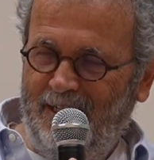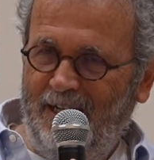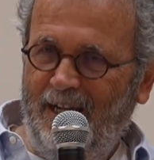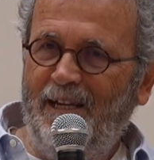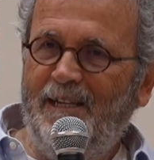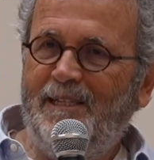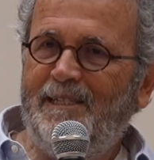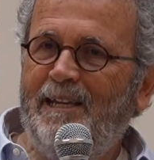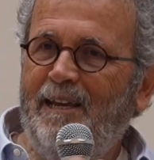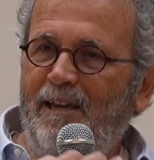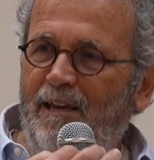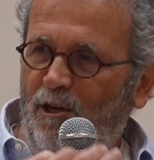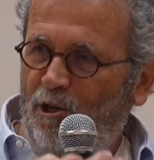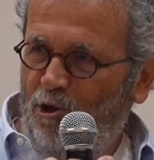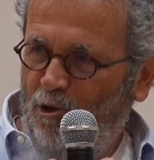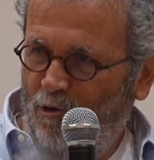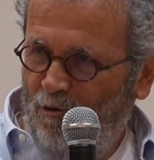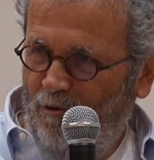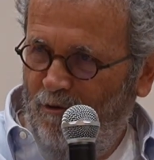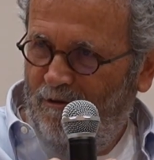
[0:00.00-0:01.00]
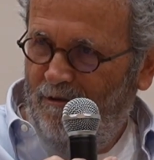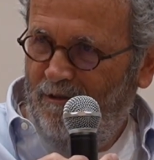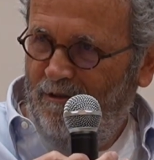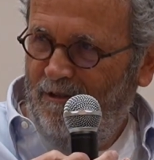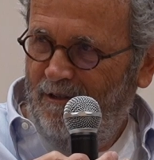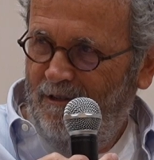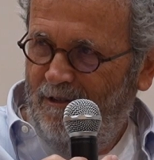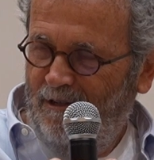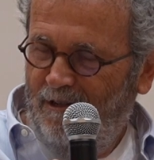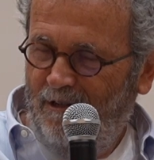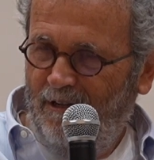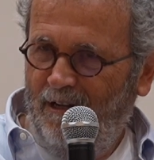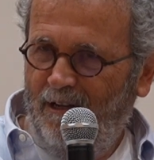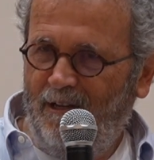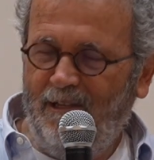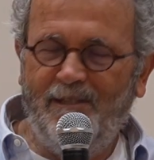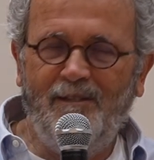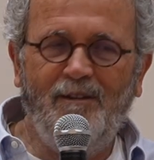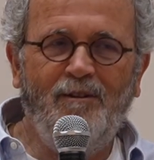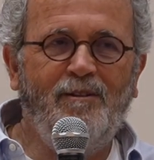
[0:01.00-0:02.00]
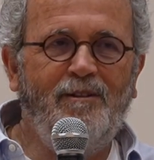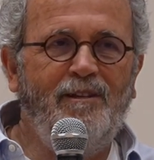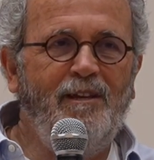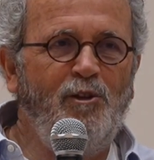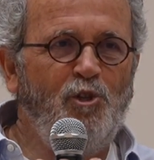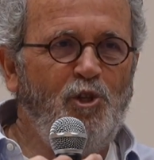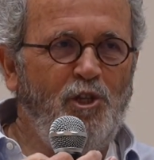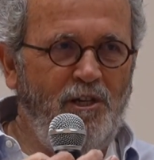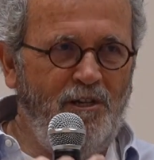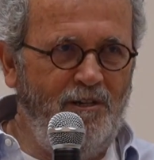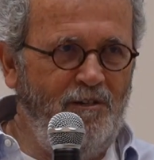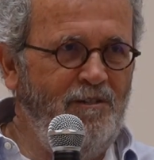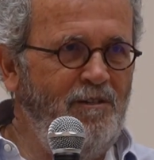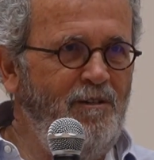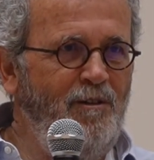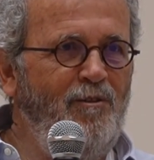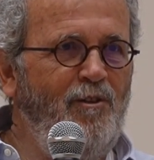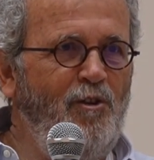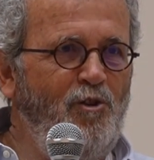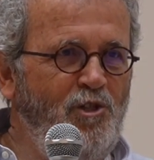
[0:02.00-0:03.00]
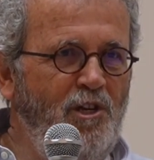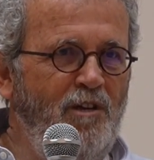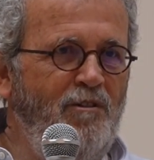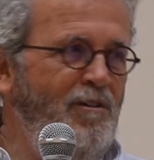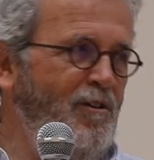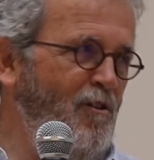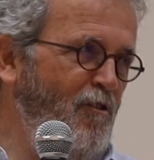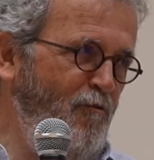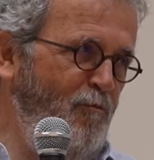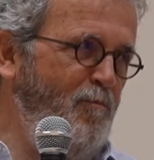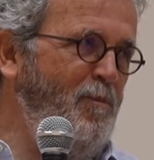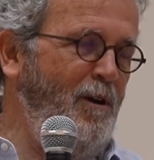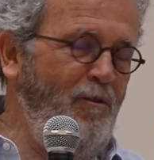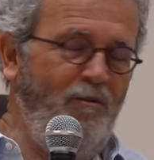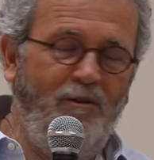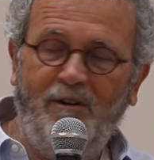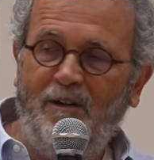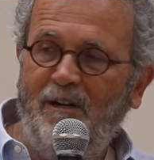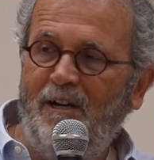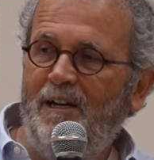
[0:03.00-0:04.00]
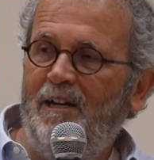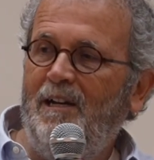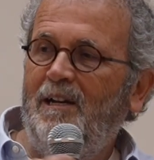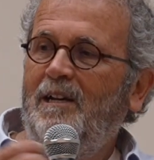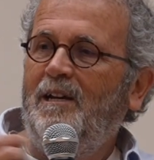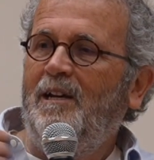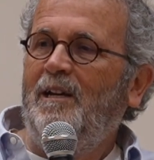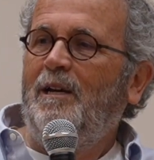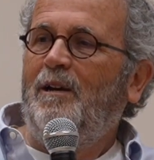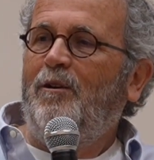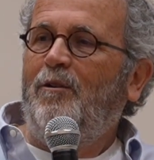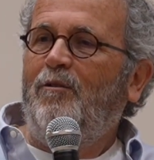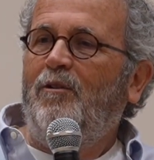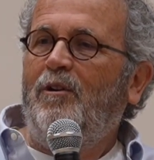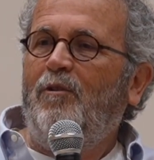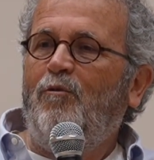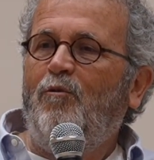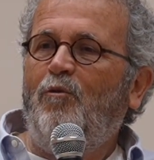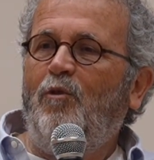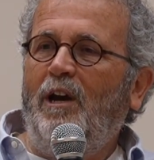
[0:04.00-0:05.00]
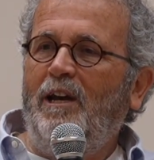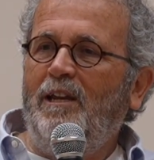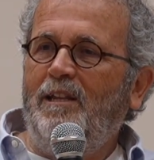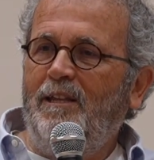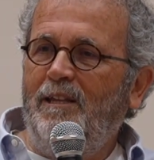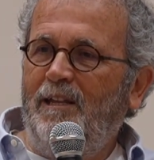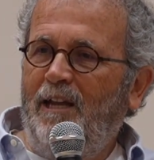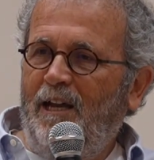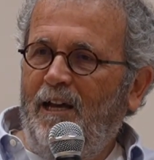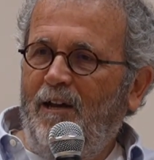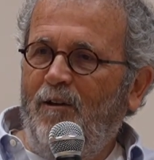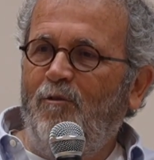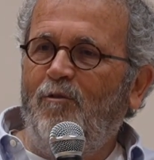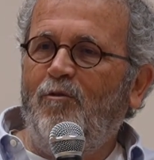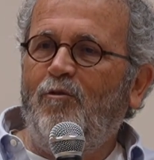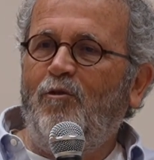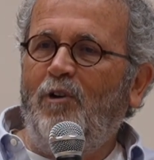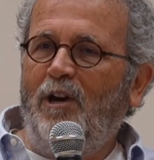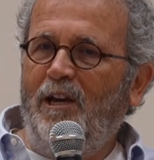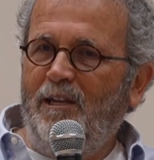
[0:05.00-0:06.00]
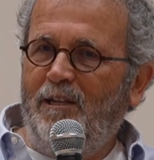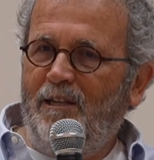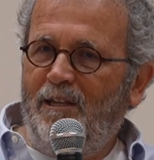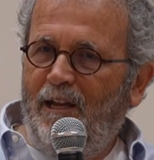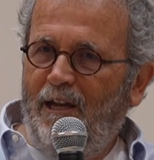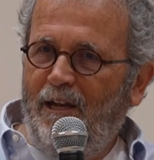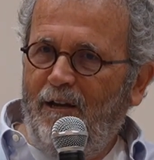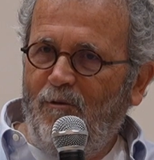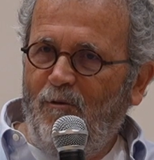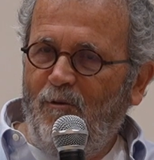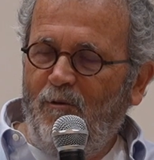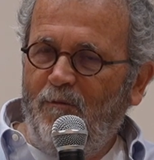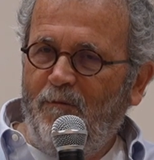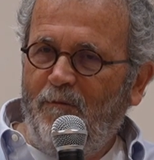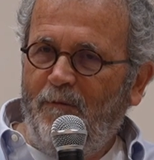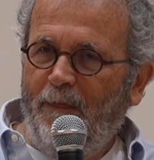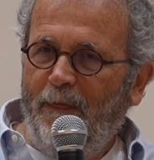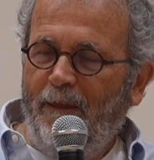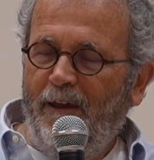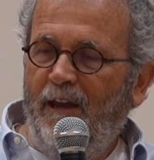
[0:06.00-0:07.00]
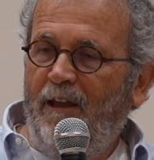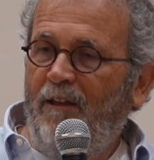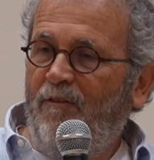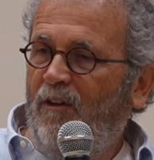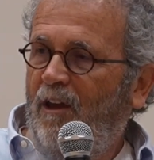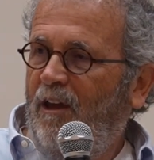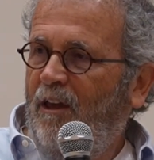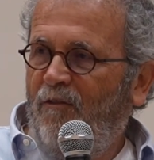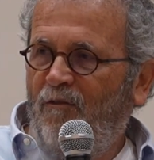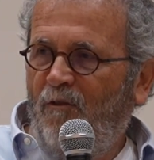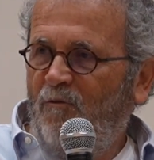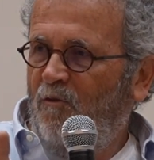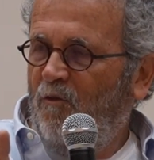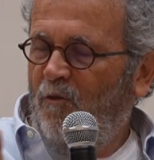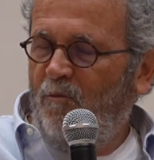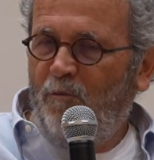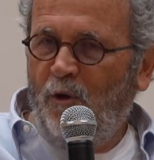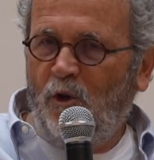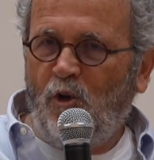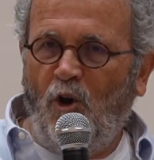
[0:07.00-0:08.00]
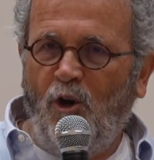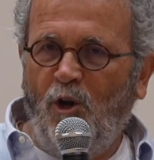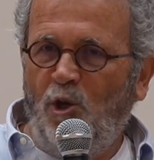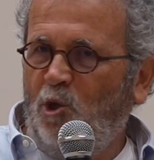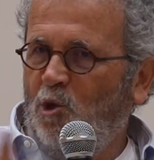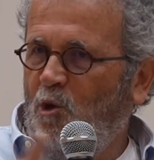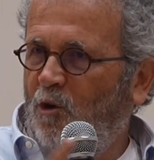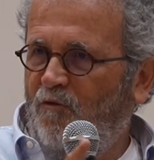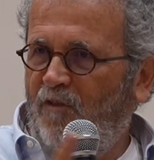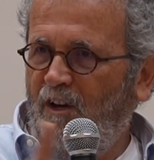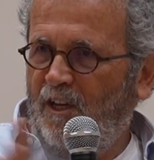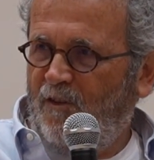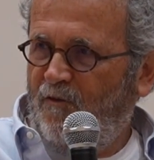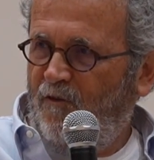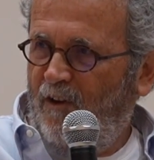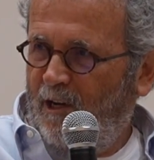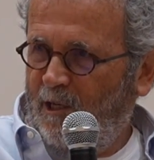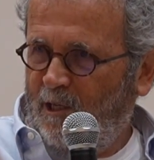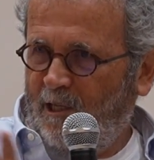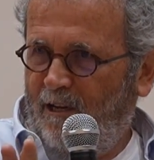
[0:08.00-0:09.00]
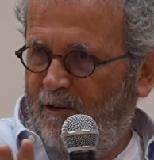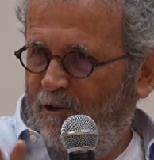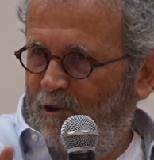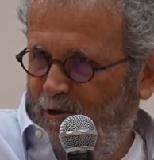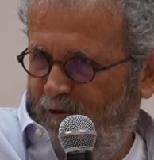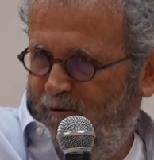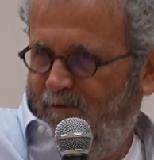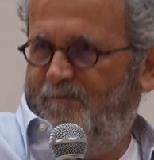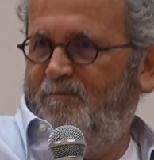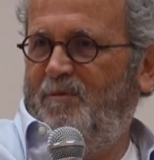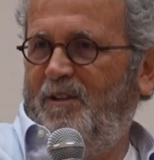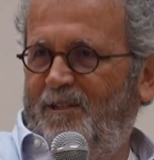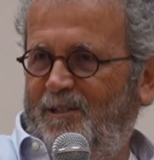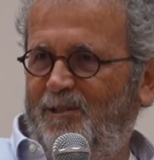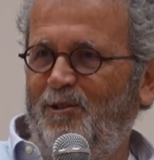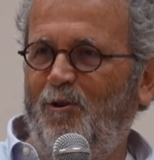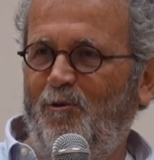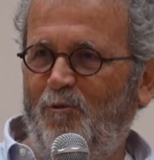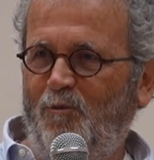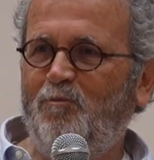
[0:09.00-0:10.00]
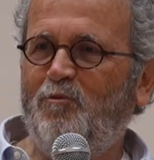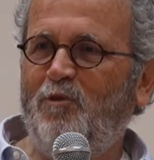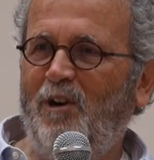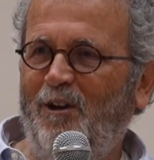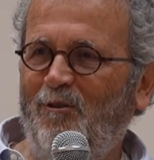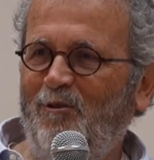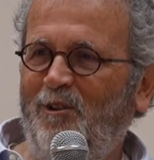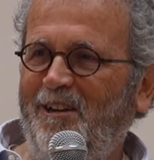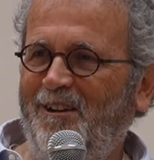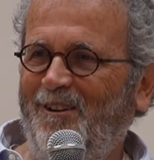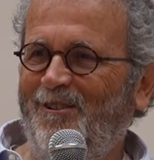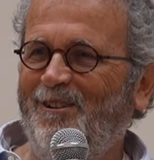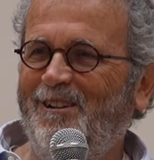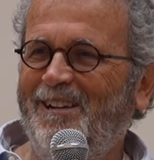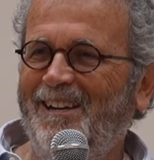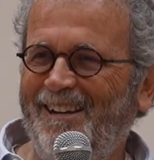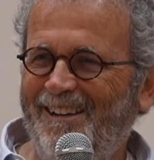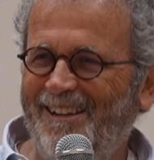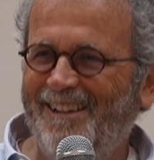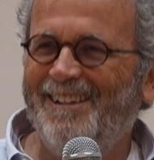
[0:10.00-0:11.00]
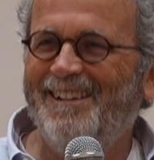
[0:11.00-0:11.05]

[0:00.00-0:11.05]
It's an issue. It's not the sharing of power. Right now, and Makor Rishon vice versa, don't be so proud here, okay?